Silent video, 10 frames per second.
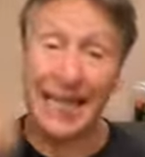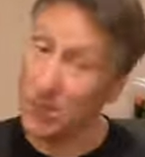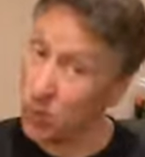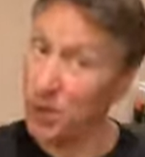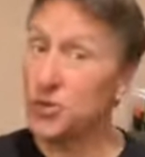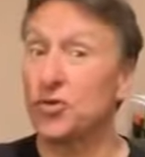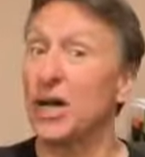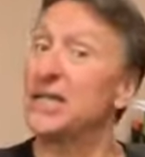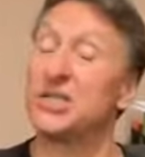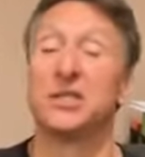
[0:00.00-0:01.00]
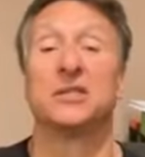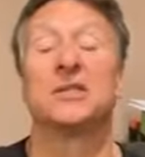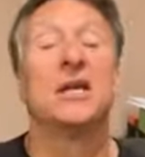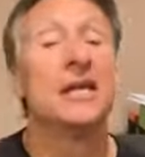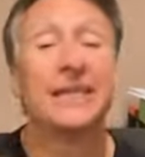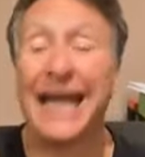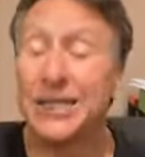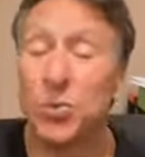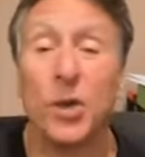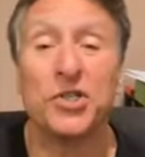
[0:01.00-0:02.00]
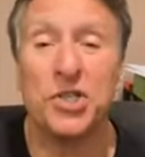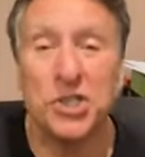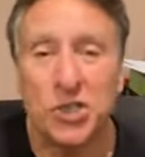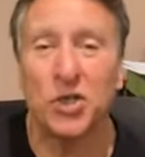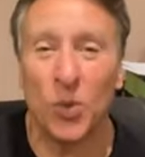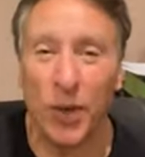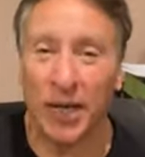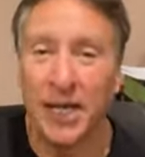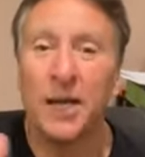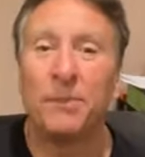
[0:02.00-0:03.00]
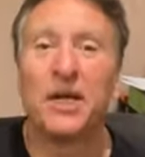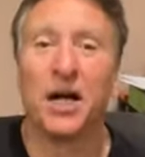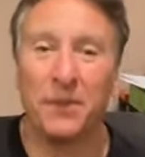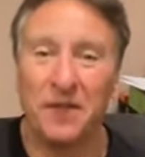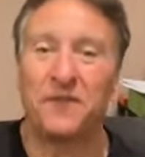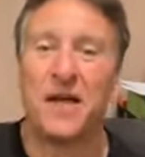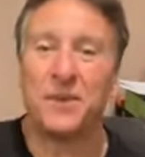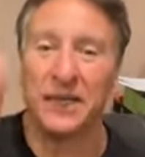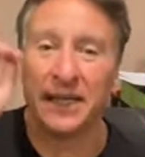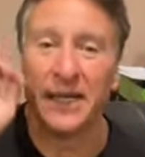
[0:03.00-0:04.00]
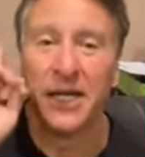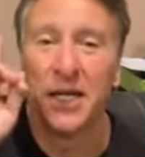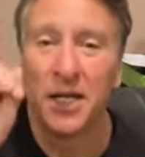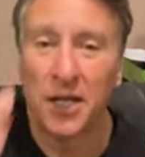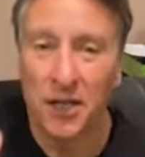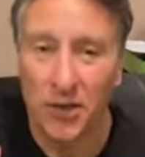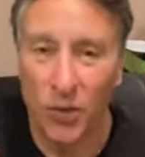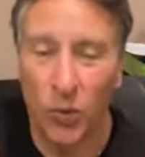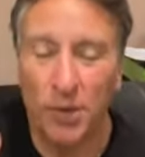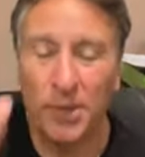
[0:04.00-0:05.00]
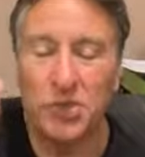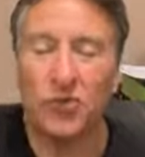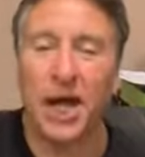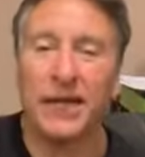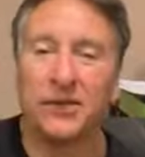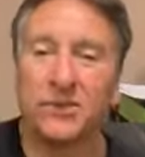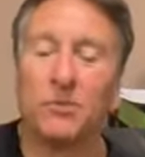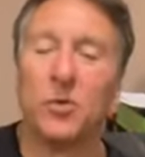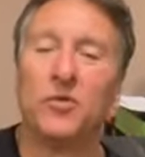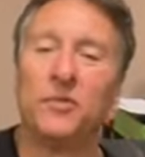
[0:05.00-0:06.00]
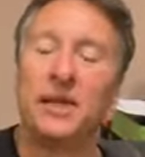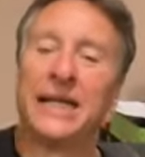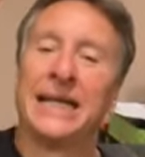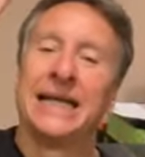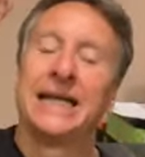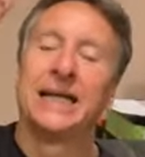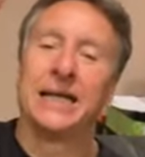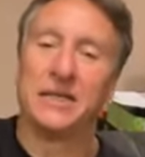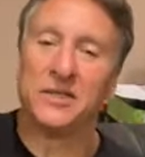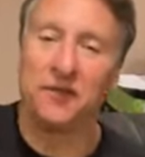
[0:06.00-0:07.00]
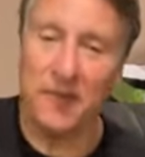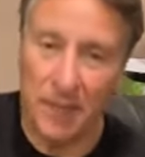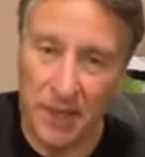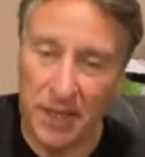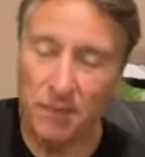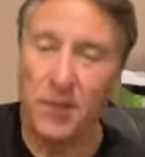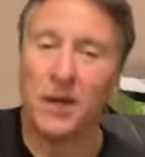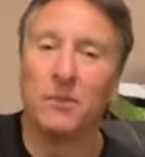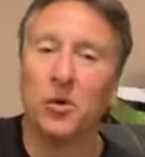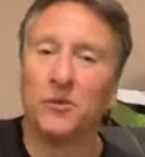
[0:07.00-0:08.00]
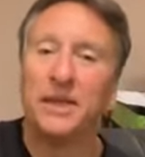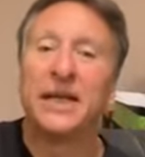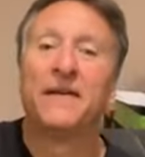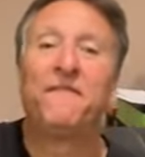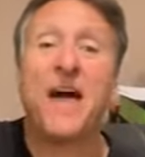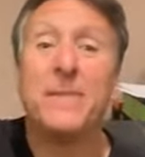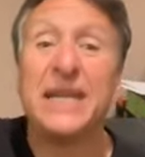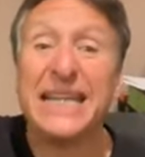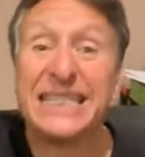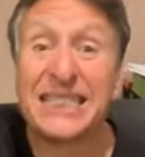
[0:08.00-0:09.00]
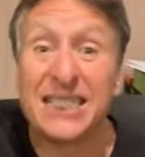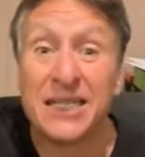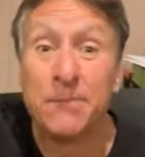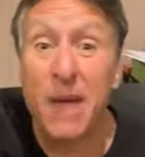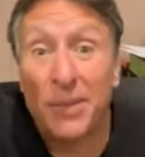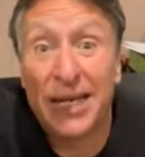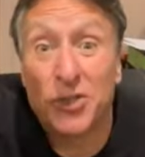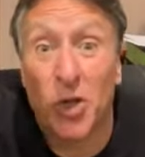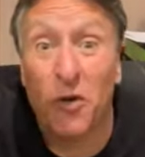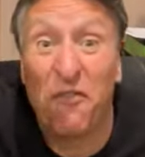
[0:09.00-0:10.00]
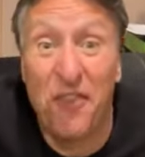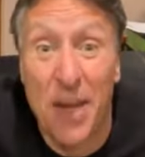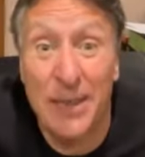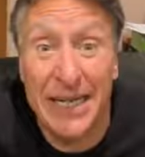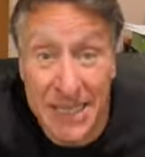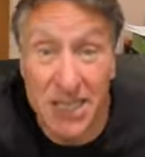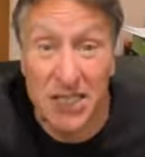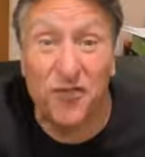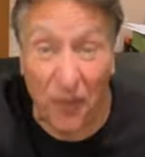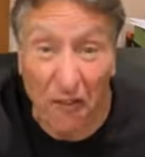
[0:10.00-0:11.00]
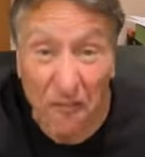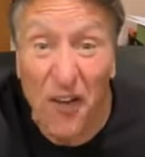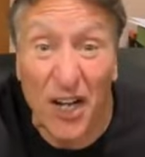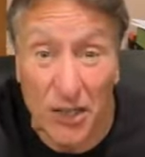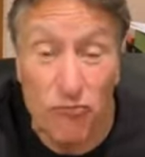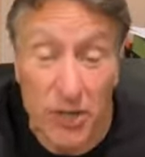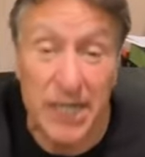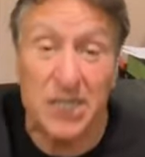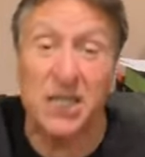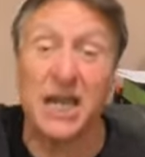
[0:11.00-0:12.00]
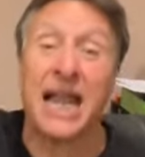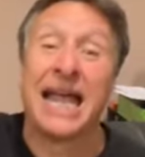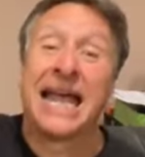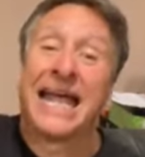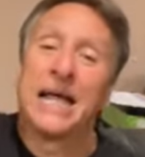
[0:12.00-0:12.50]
That's what her dress is. That's what she's doing. Becoming feminine. The women's rights movement is a feminine movement. Feminists! Remember they used to call feminists? It's for a fucking reason.